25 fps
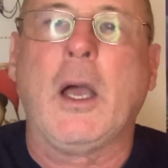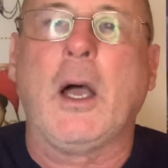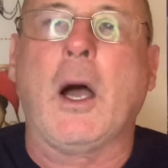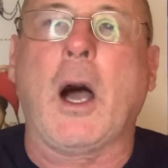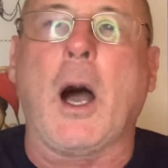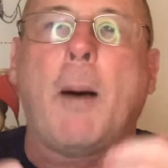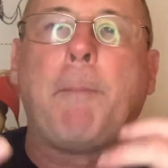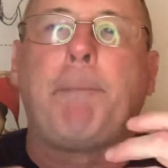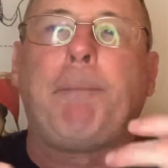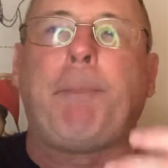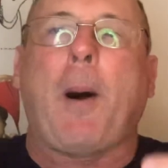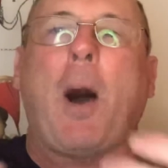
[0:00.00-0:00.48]

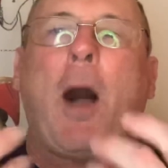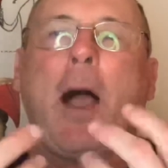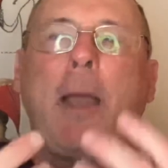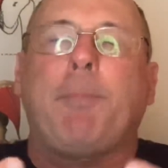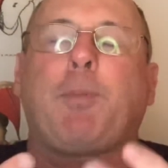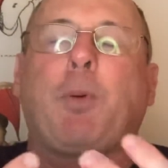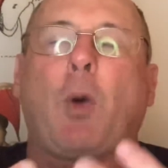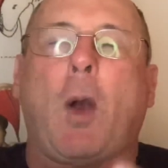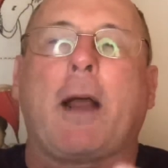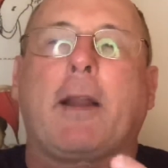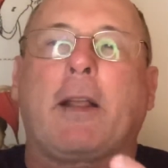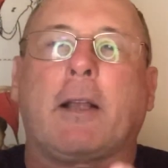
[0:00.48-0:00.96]
A
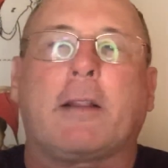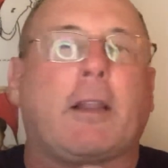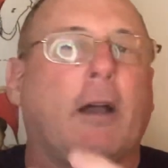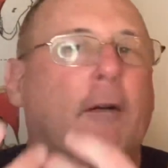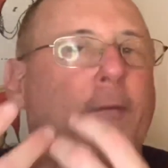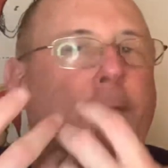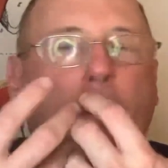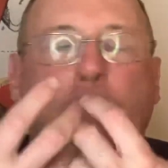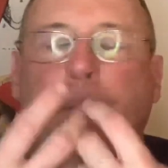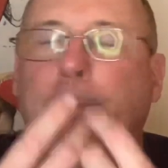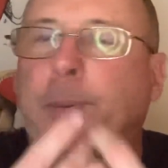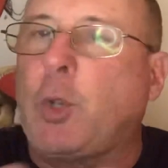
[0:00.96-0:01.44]
byproduct
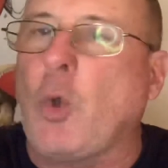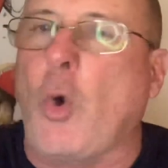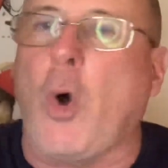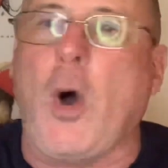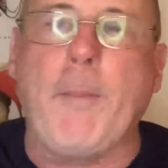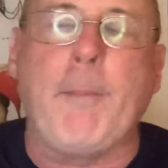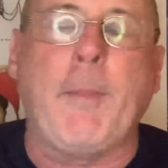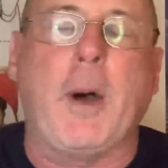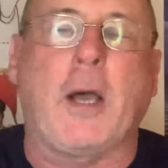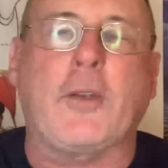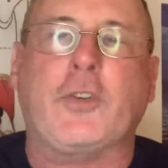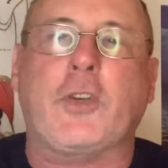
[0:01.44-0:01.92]
of a pure
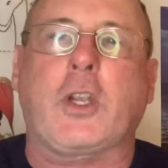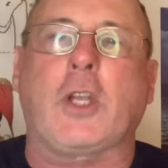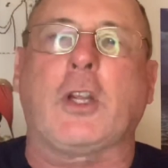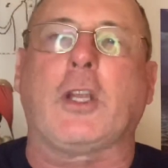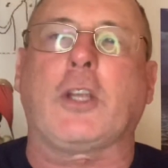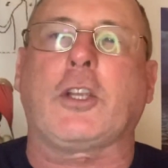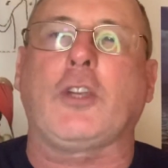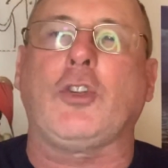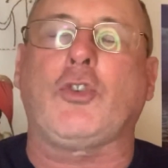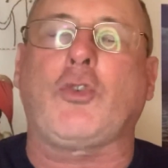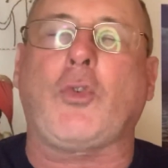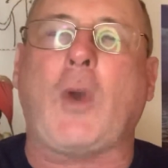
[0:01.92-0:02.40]
muscular
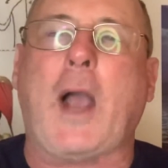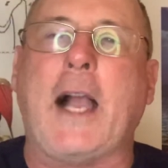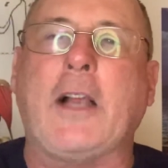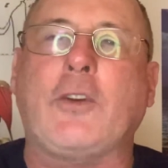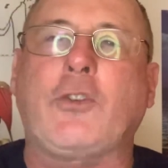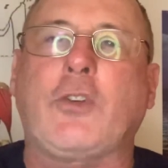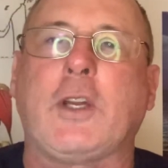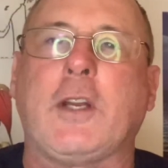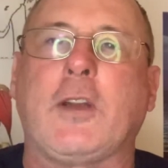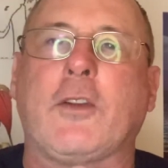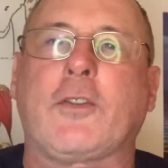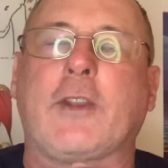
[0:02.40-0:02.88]

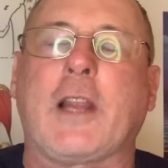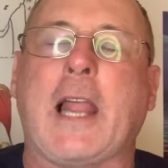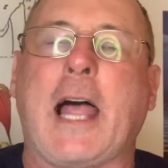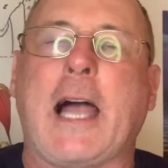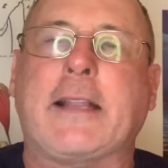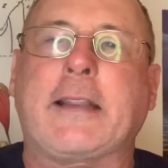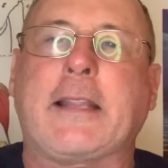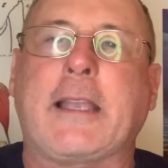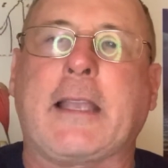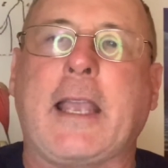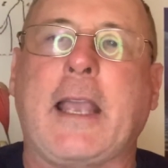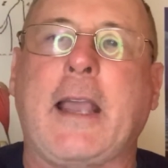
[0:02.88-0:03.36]
contraction is
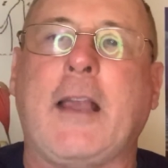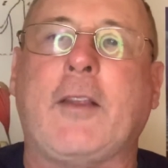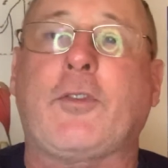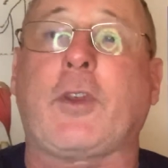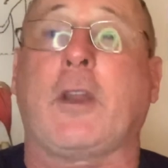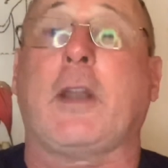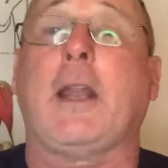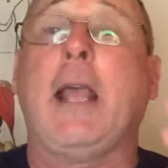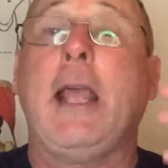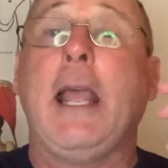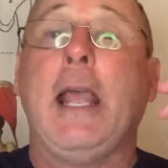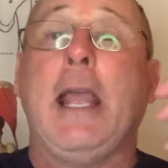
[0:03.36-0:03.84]
lactic
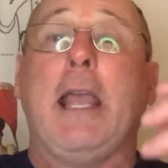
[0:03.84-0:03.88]
acid.